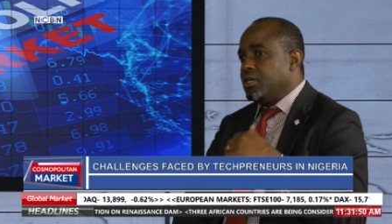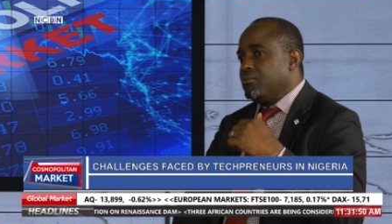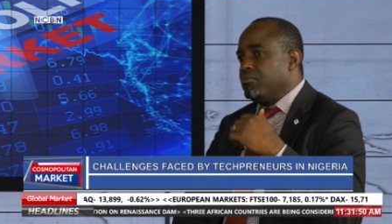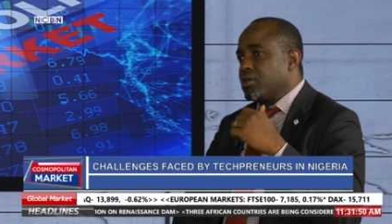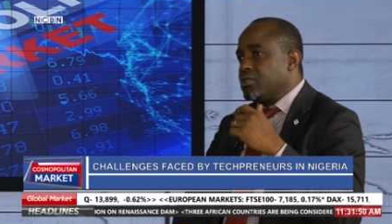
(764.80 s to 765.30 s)

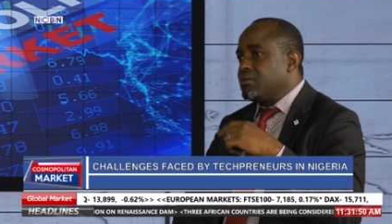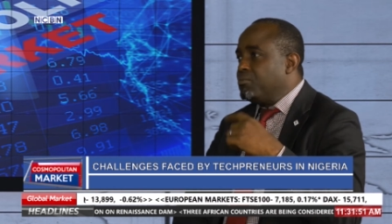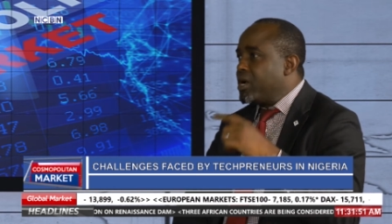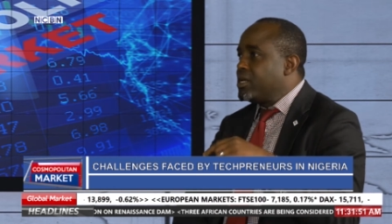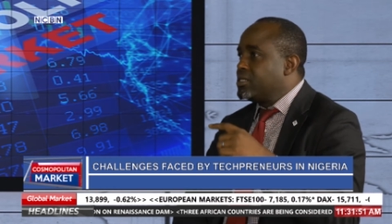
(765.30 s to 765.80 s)
because a
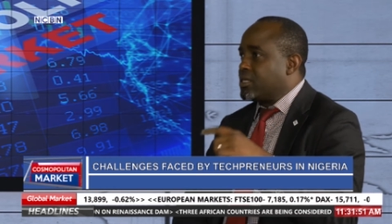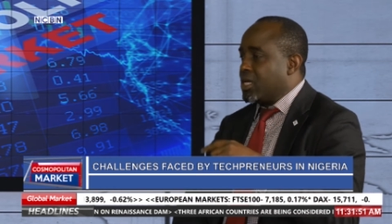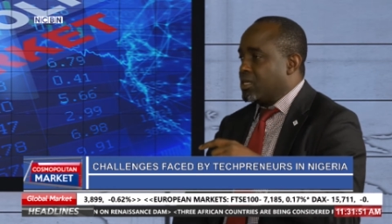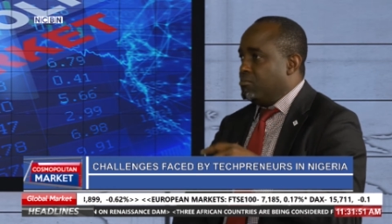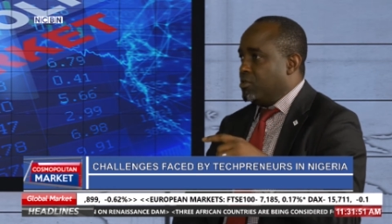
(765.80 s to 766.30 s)
brand is
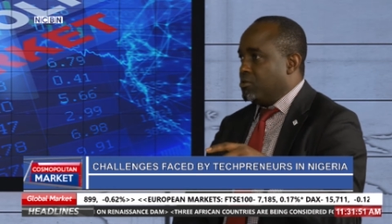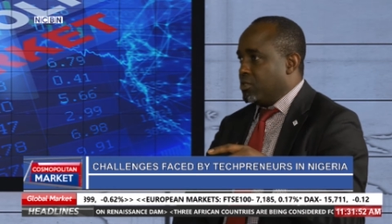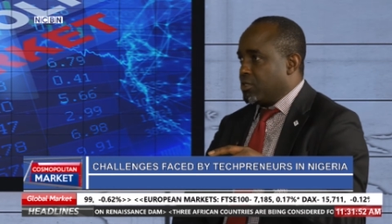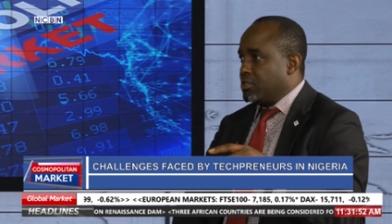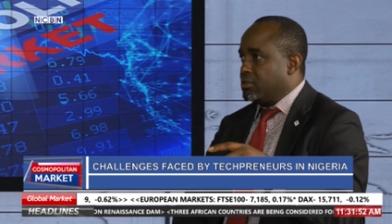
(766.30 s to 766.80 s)
like a
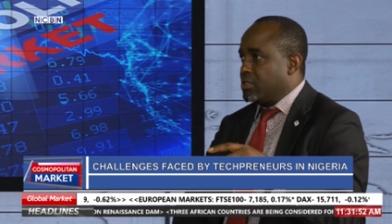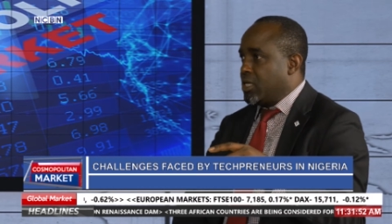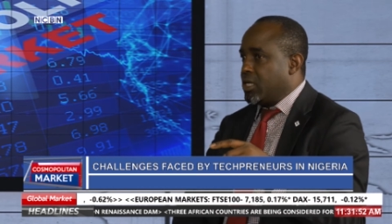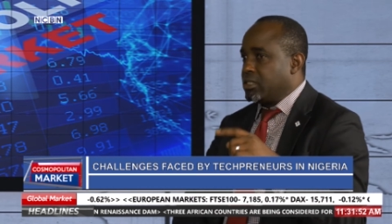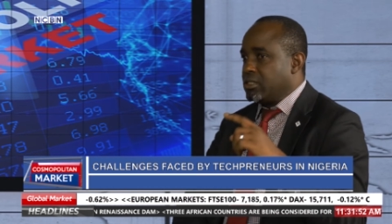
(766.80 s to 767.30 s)
music,
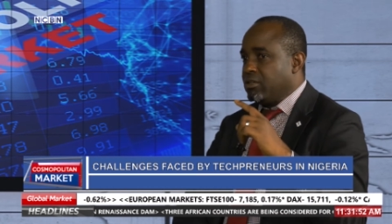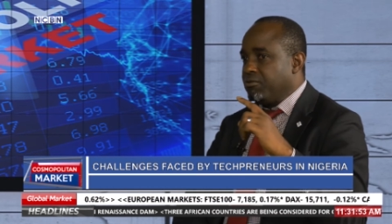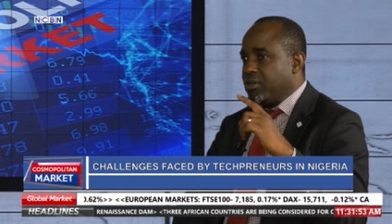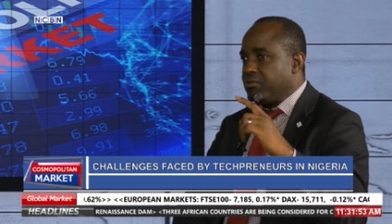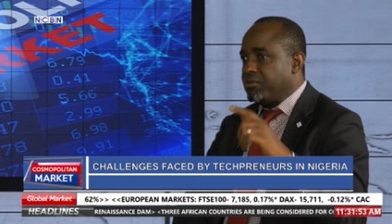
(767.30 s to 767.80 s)
that the
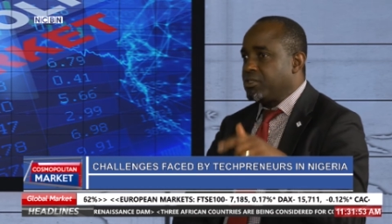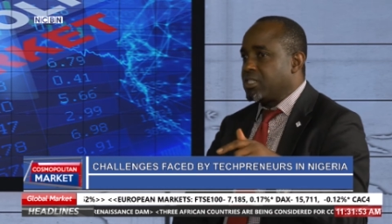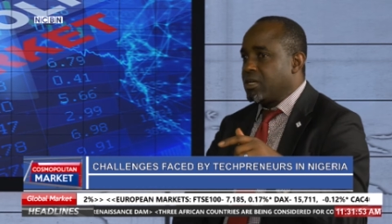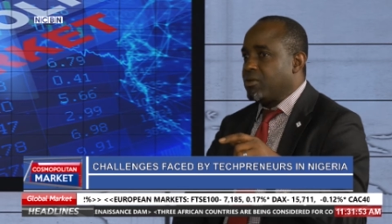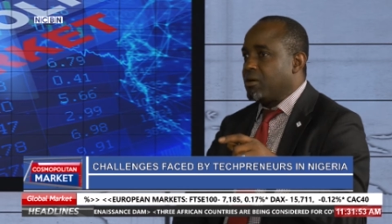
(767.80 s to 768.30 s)
very first
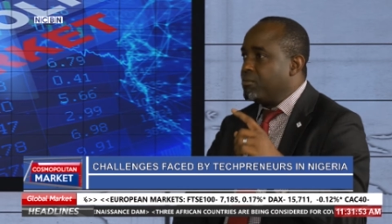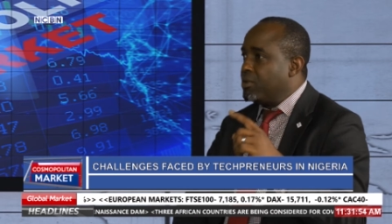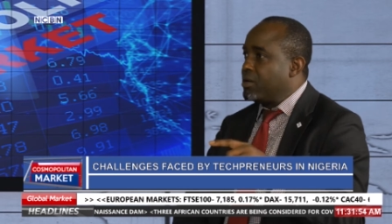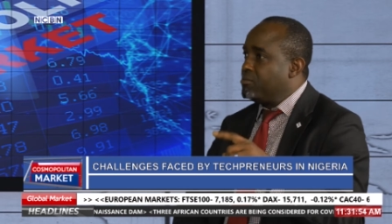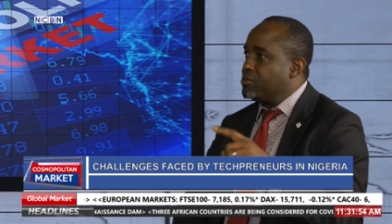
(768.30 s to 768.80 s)
time
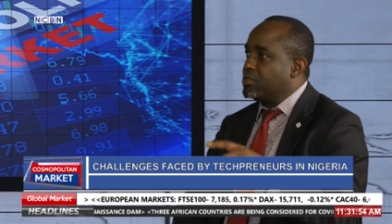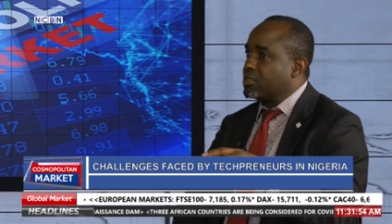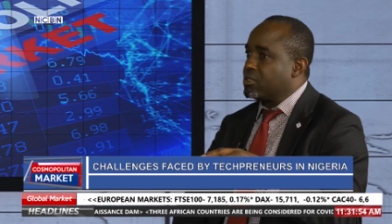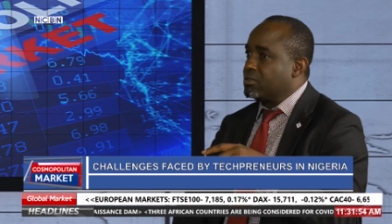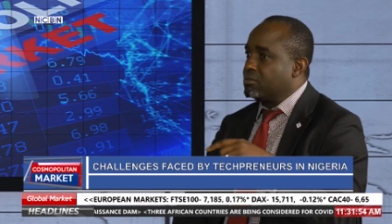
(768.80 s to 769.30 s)
that music
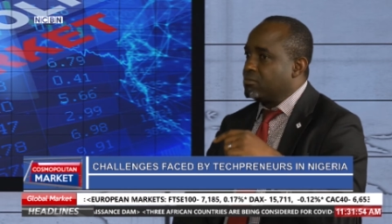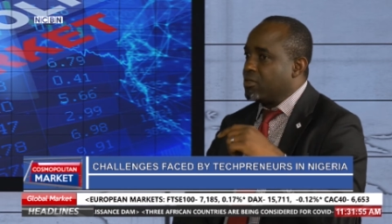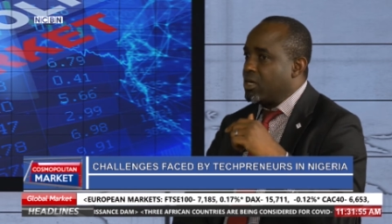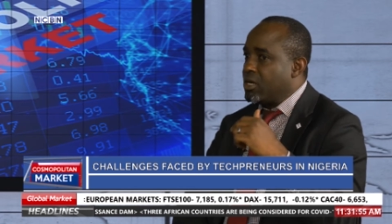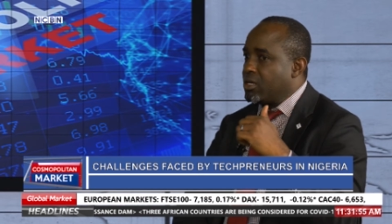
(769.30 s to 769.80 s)

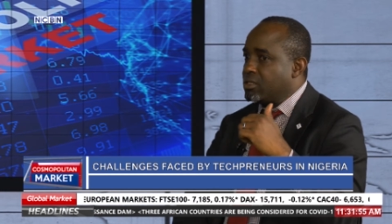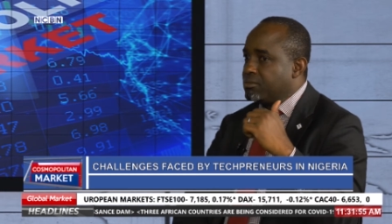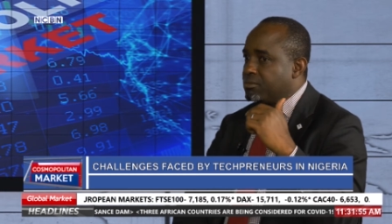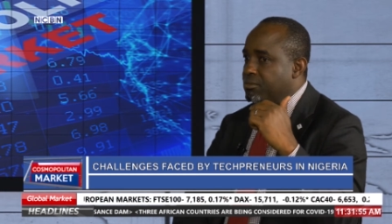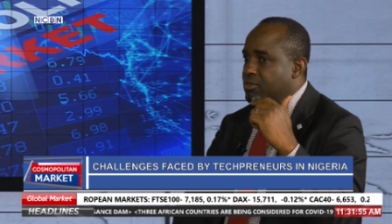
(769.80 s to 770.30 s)

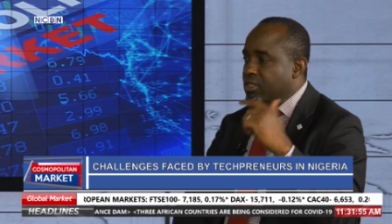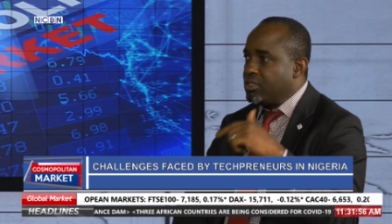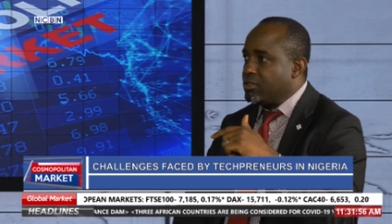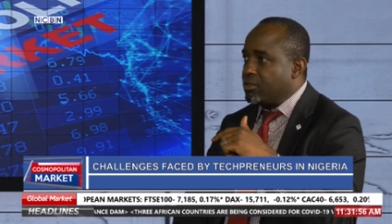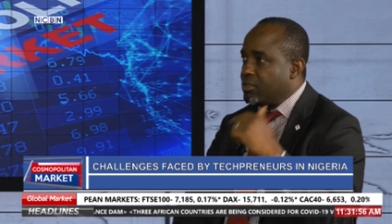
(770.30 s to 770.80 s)

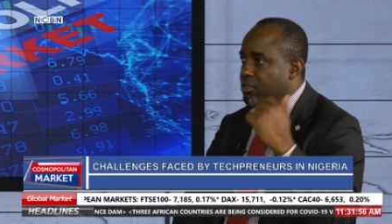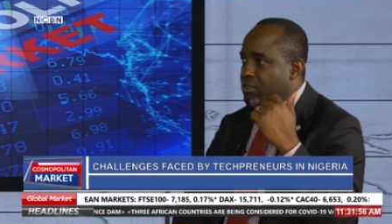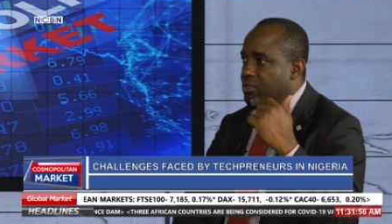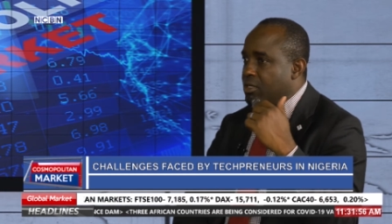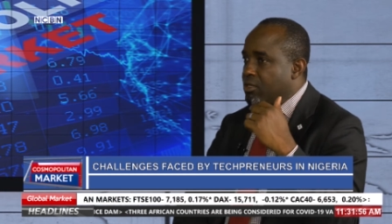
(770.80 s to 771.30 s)
hits your
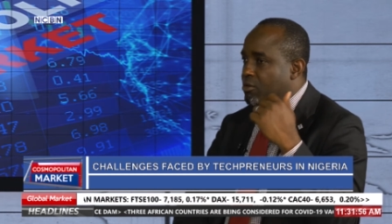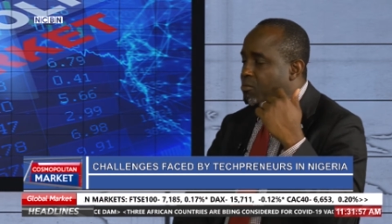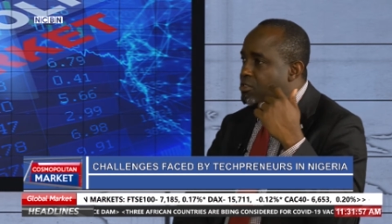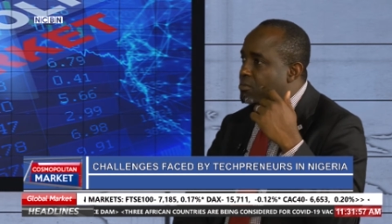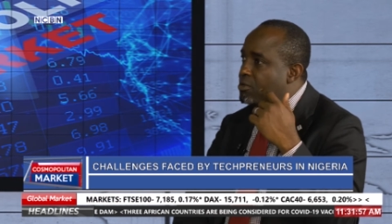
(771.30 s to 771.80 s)
ear, you
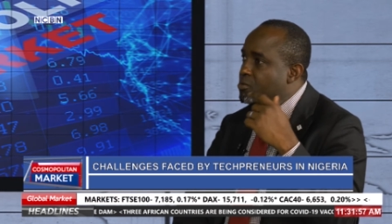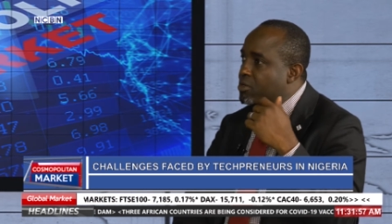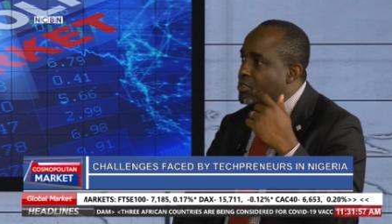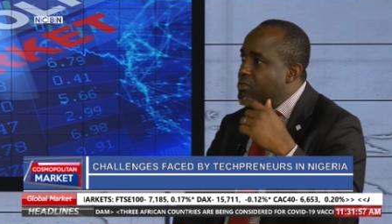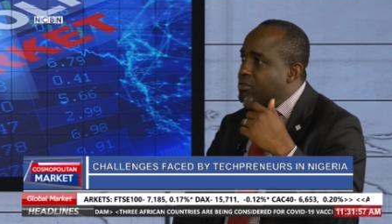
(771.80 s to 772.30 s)
possibly will
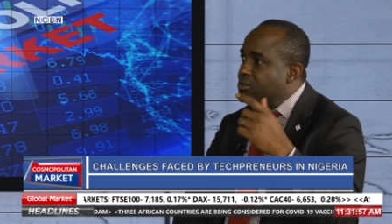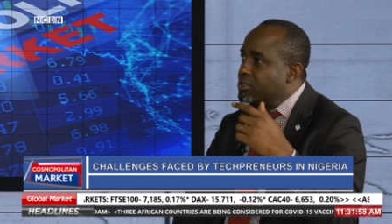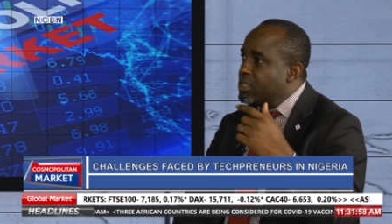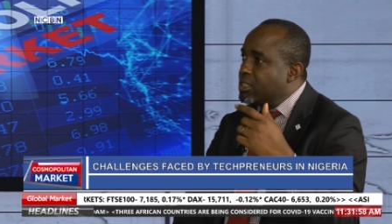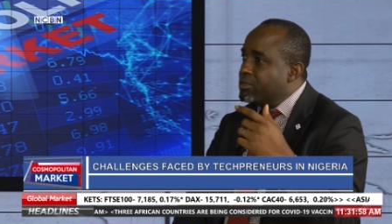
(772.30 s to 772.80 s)
not
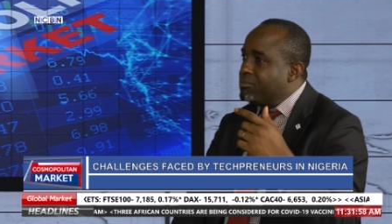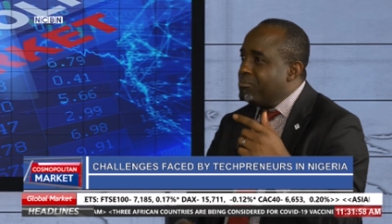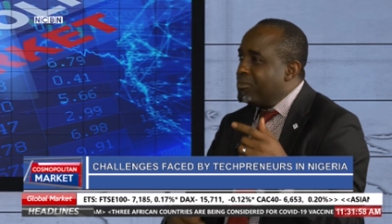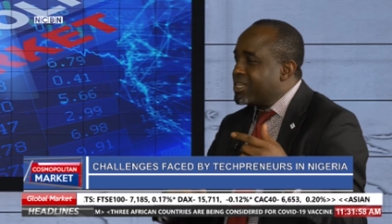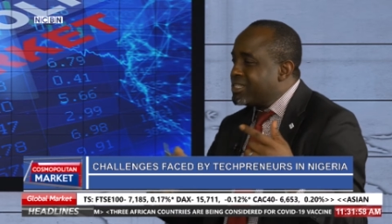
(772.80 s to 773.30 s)

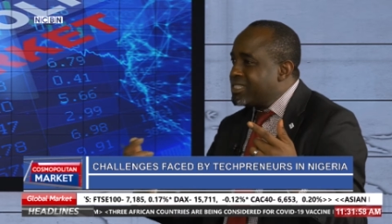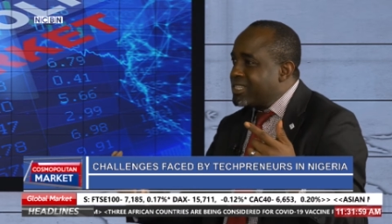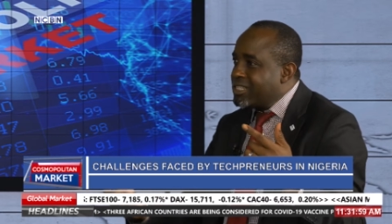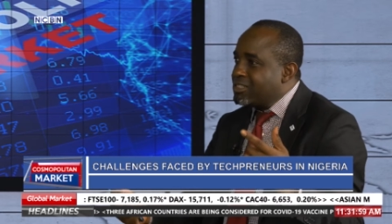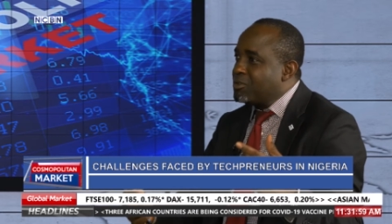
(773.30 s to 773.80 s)
make
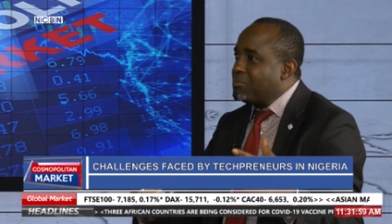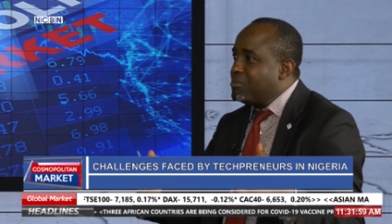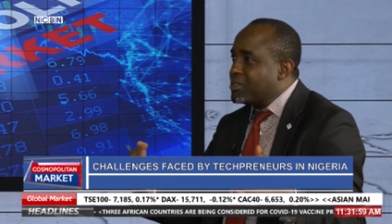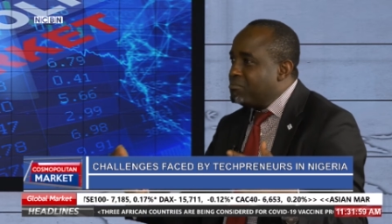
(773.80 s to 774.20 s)
sense or make